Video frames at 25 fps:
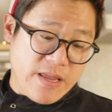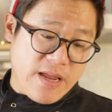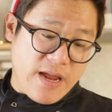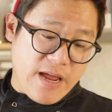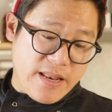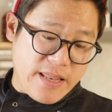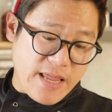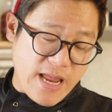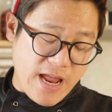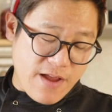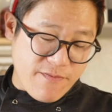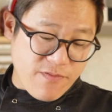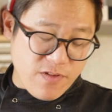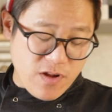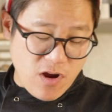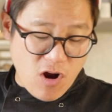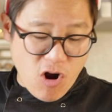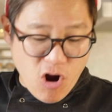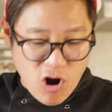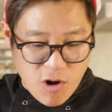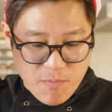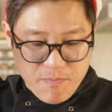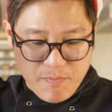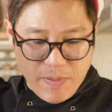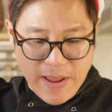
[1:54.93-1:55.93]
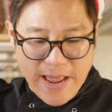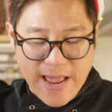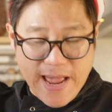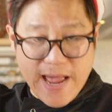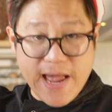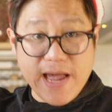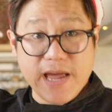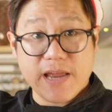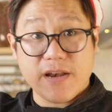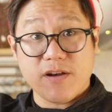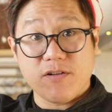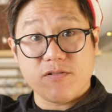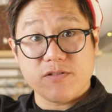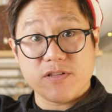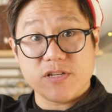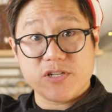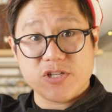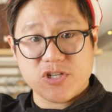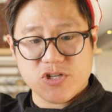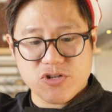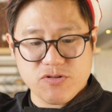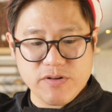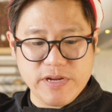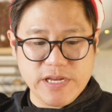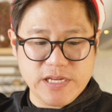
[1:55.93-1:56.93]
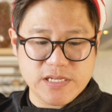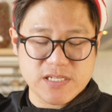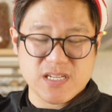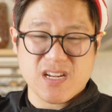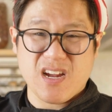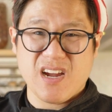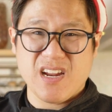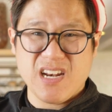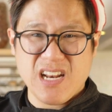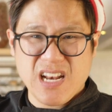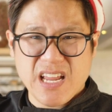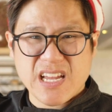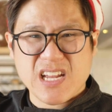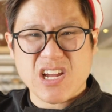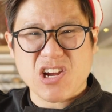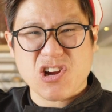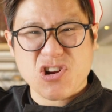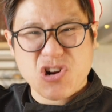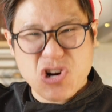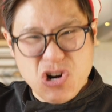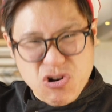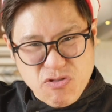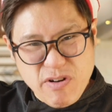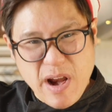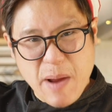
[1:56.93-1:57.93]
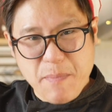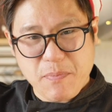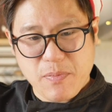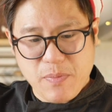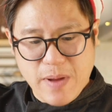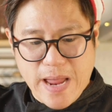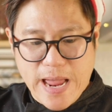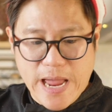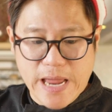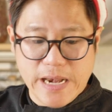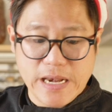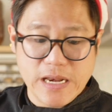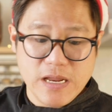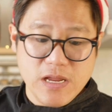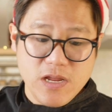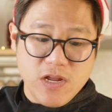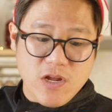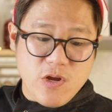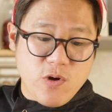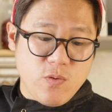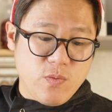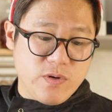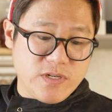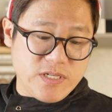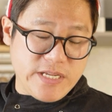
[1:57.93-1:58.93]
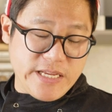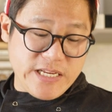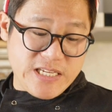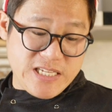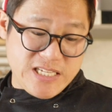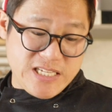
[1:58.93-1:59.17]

and they have a hot pan on the streets, kind of like a crepe pan, which they